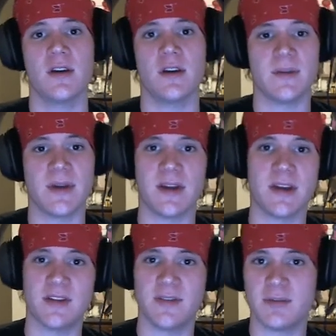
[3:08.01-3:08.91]

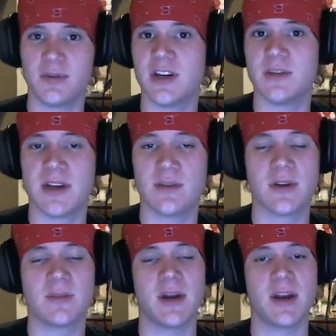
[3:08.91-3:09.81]
as it was pretty to begin
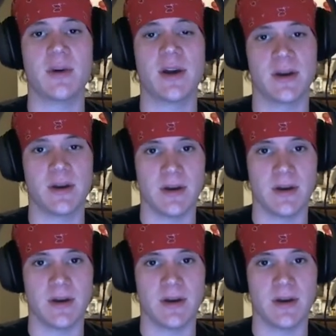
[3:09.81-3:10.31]
with. But anyway,